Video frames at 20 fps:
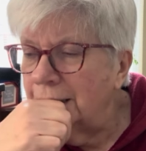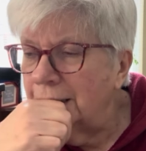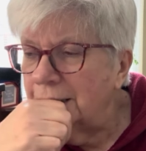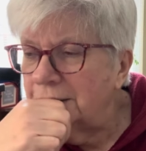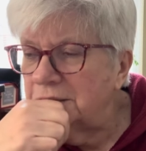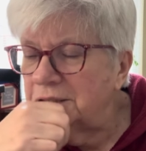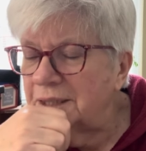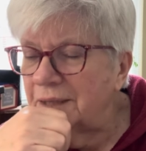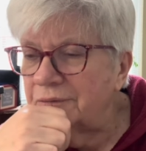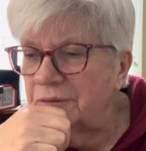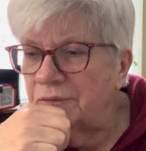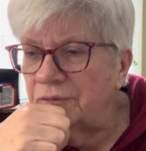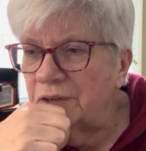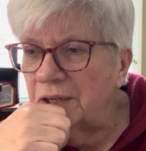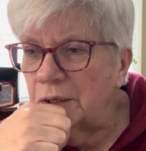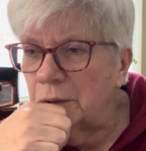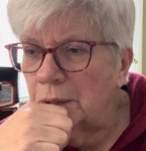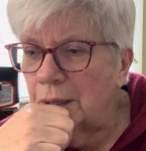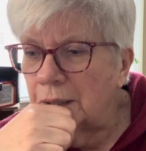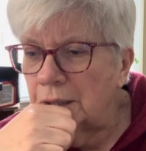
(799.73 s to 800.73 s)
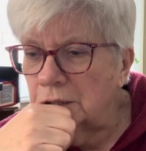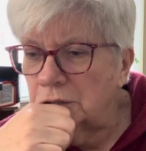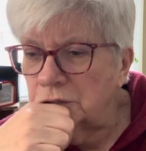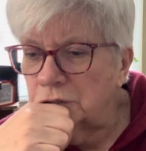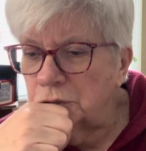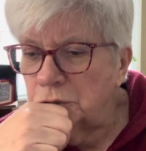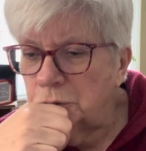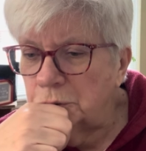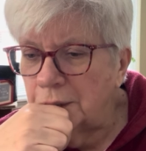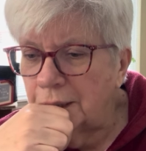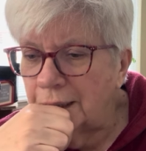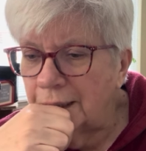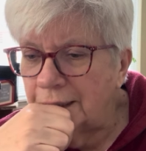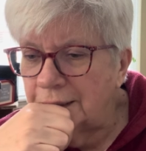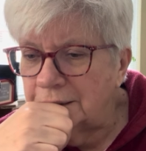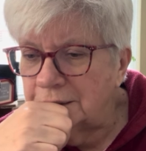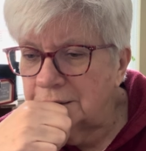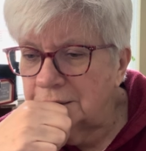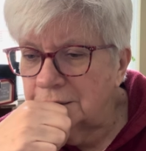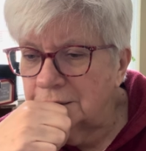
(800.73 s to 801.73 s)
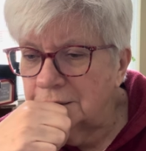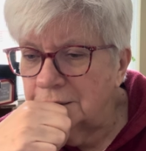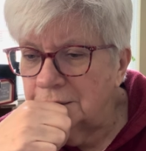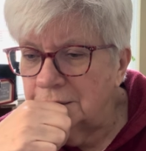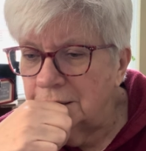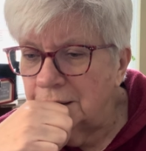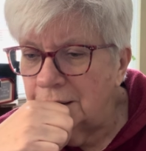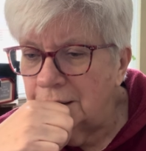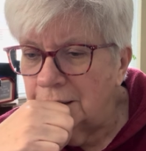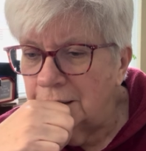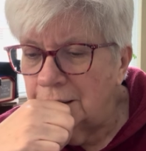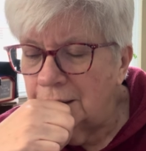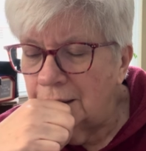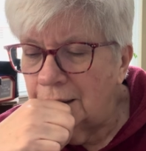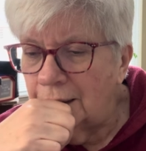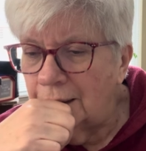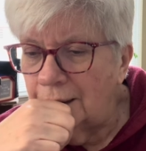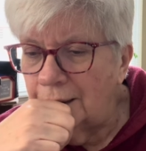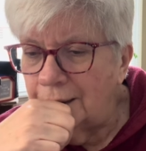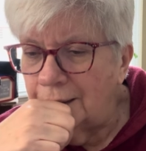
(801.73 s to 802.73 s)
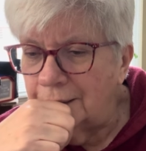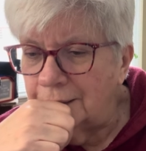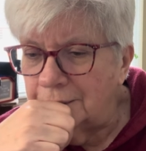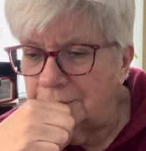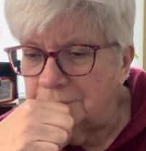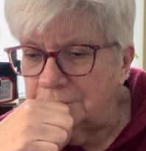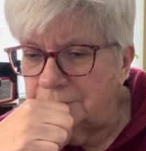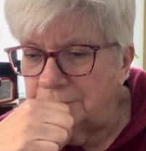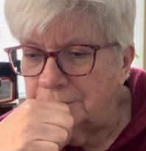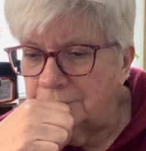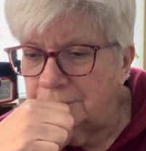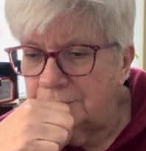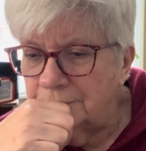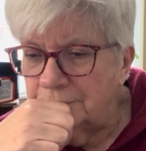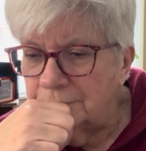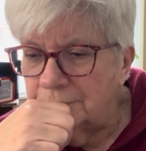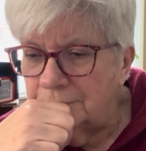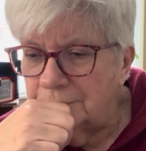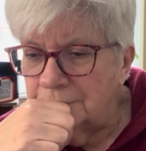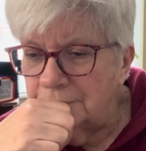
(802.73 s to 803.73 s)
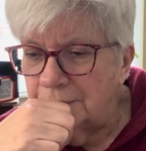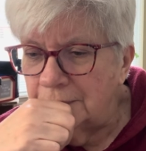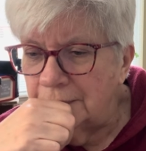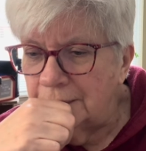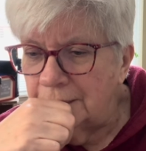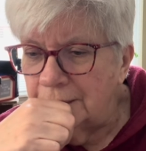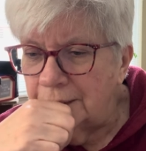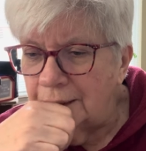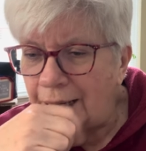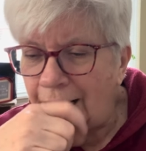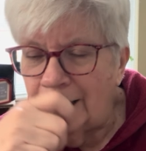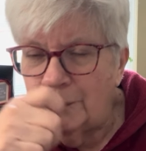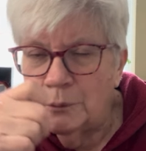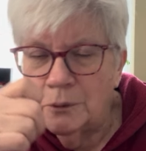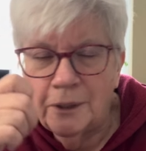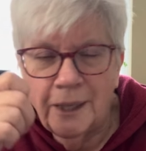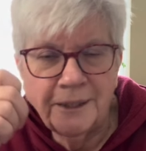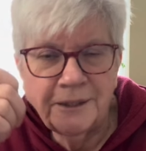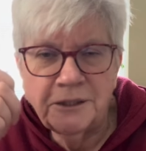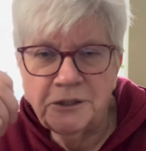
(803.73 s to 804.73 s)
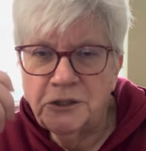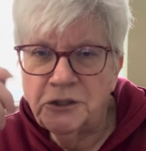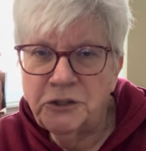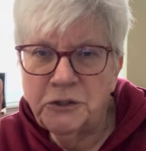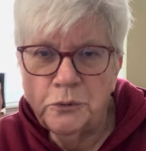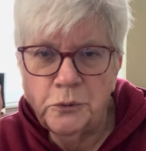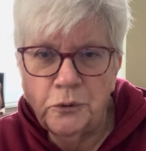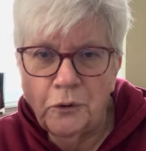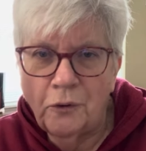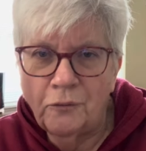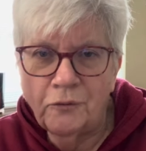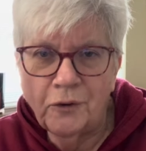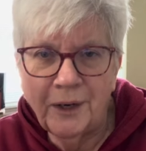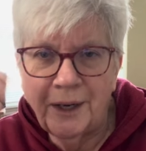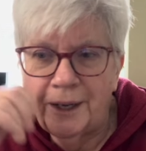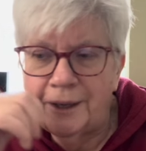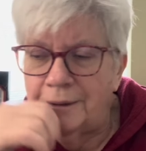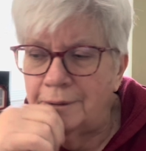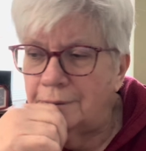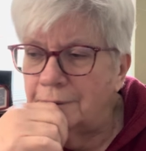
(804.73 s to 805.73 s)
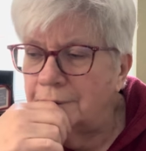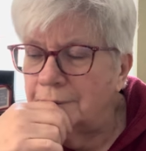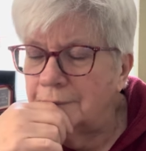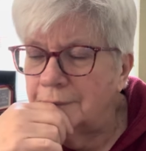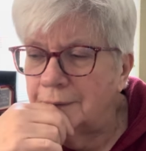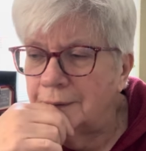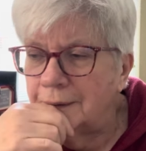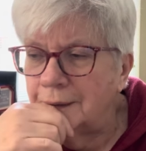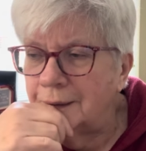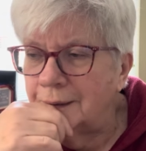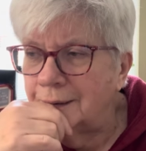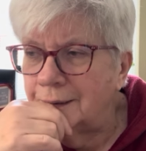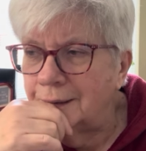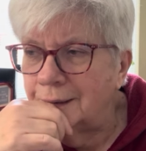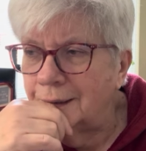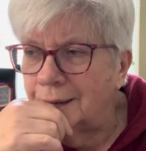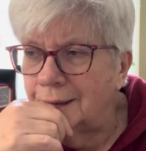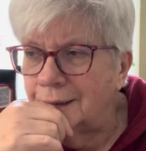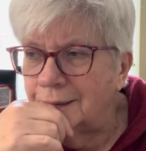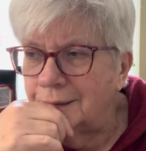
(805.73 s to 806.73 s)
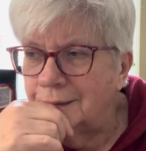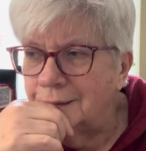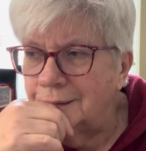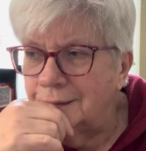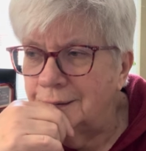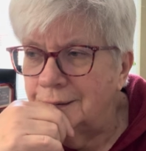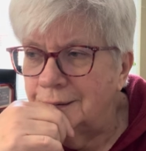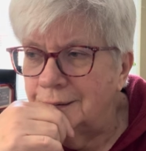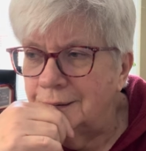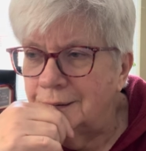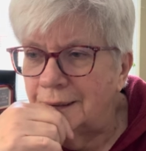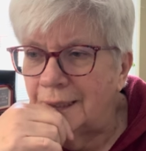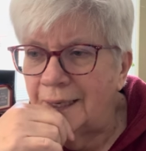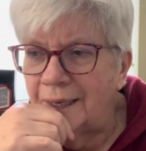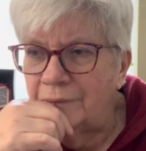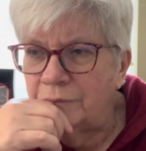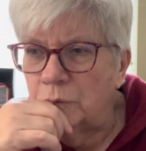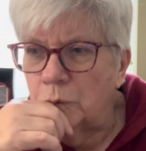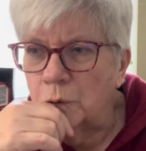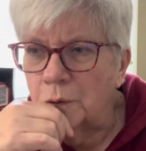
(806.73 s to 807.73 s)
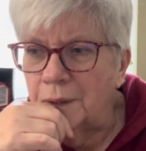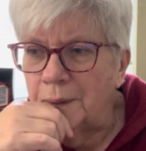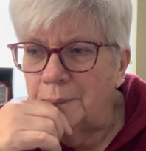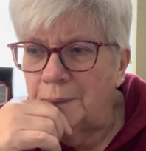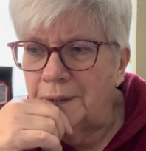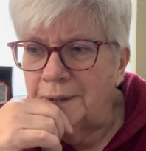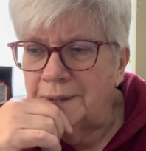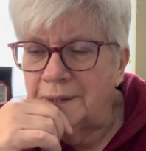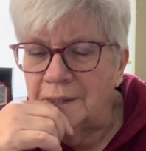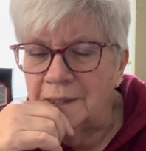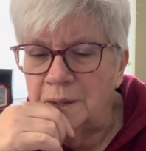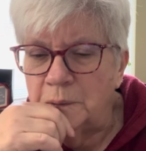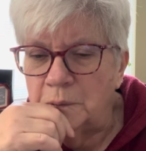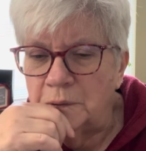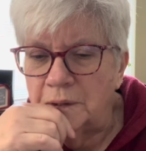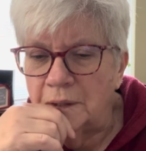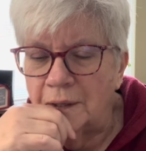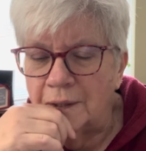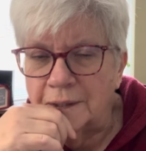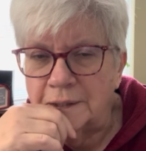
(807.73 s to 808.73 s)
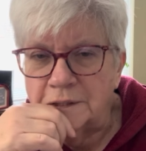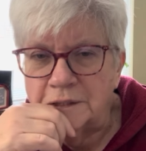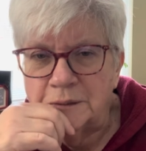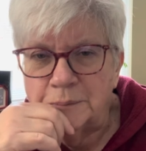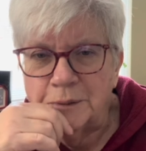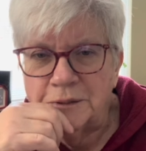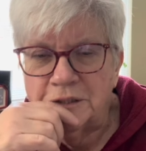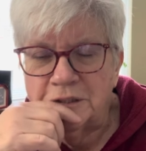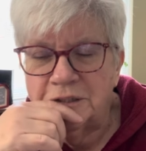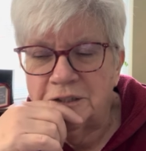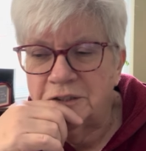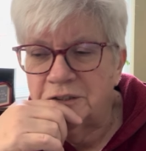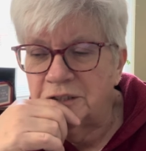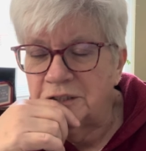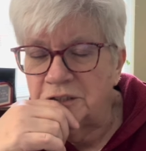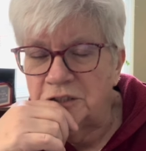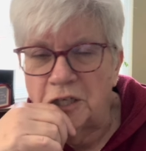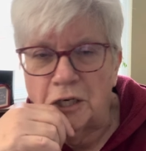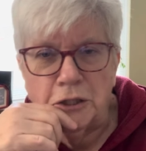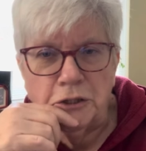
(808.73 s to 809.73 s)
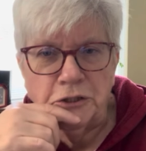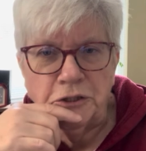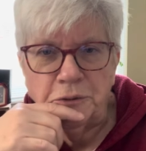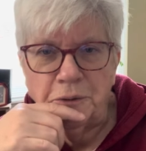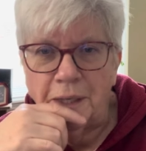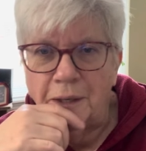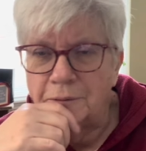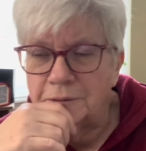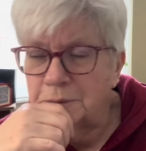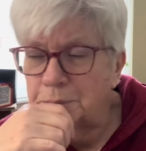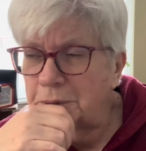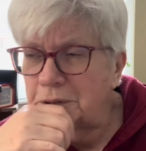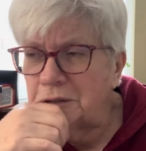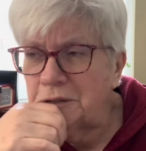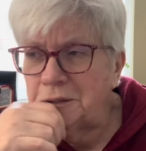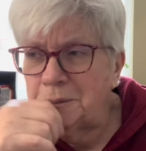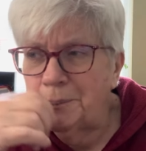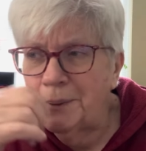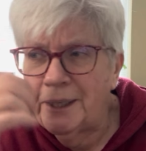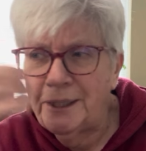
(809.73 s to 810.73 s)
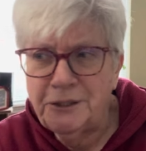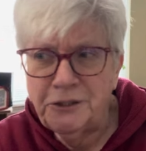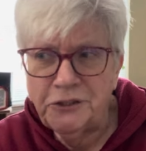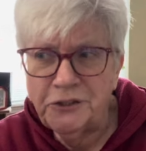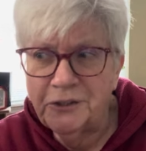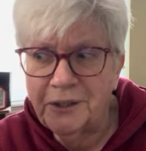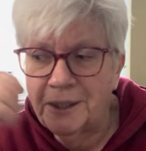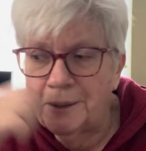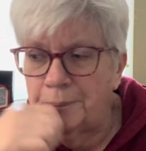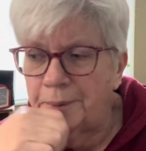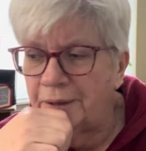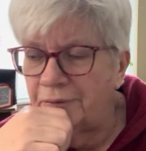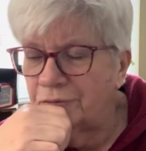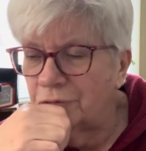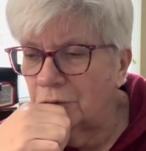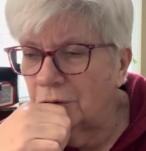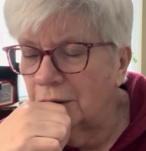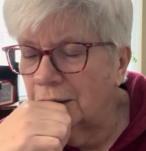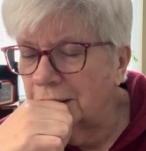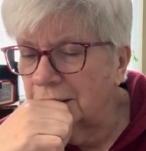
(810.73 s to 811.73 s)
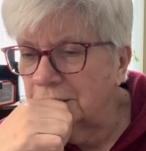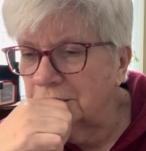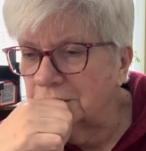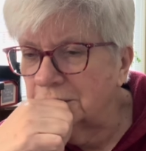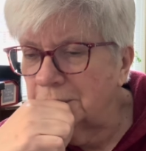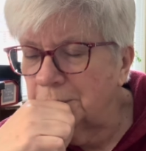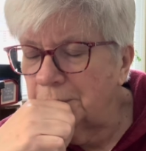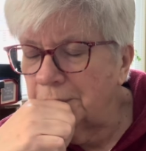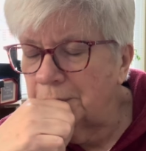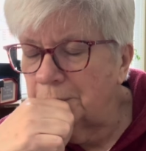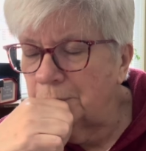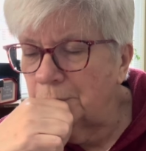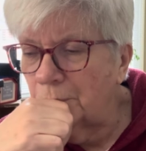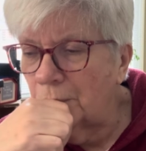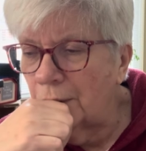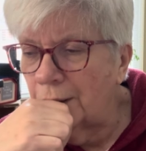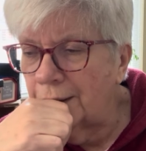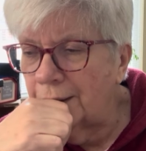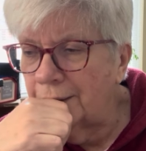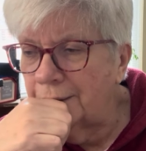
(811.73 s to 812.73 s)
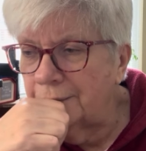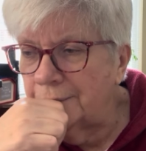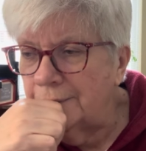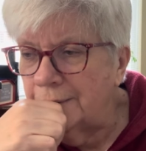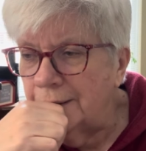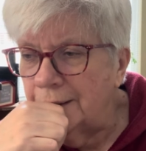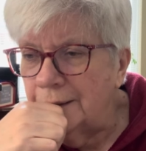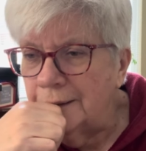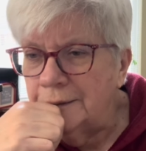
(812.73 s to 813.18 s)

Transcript: Just have to figure out our suitcase. Um, I would like to just do an overhead and uh, not have to worry about dealing with luggage, especially since they charge you now. As much as you pay, and you still got to pay for luggage to be brought on.